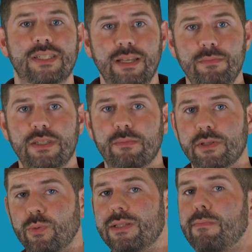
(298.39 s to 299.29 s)

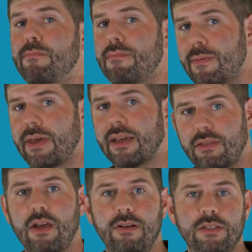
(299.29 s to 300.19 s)
symptoms which mimic
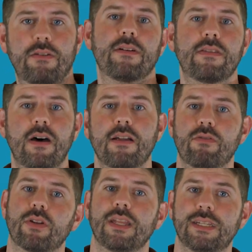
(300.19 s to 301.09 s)
those of a
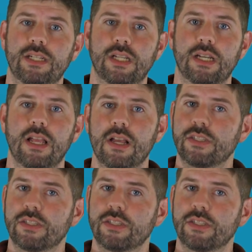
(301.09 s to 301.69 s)
thyroid condition.